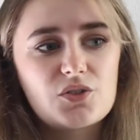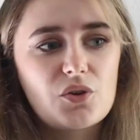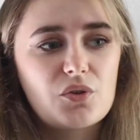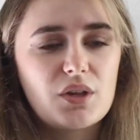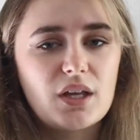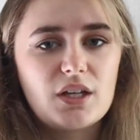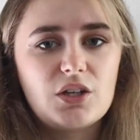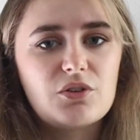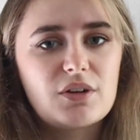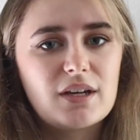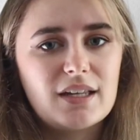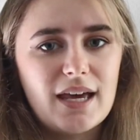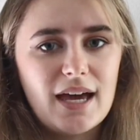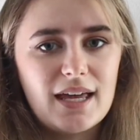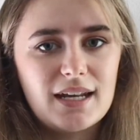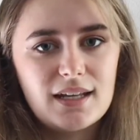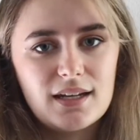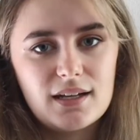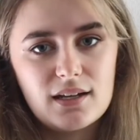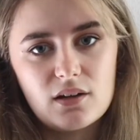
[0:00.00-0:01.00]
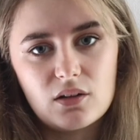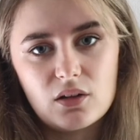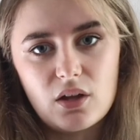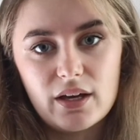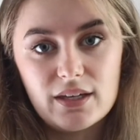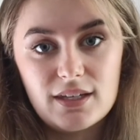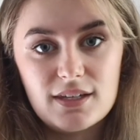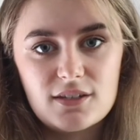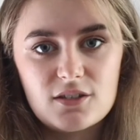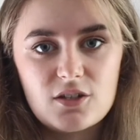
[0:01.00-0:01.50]
So then you can edit it a
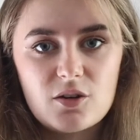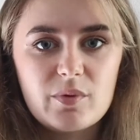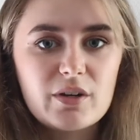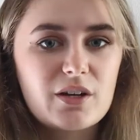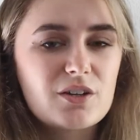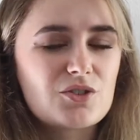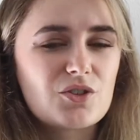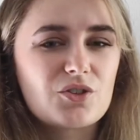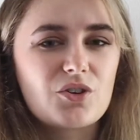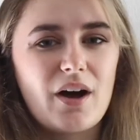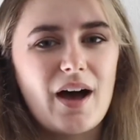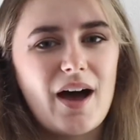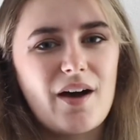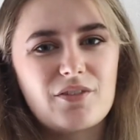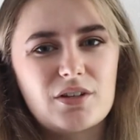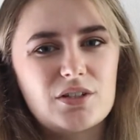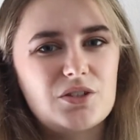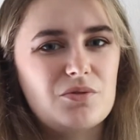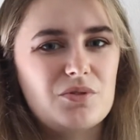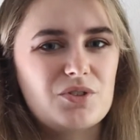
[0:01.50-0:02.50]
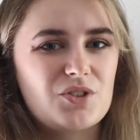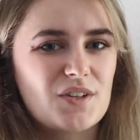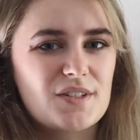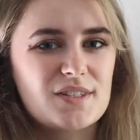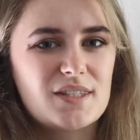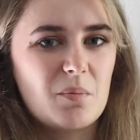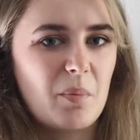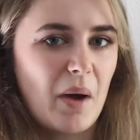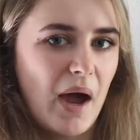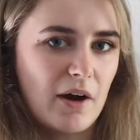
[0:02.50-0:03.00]
lot easier because you're not having to
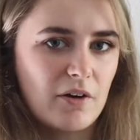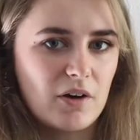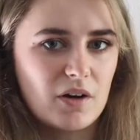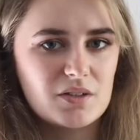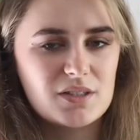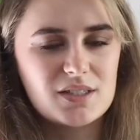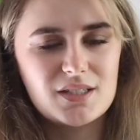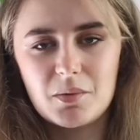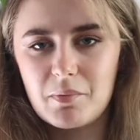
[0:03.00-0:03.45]
adjust the backgrounds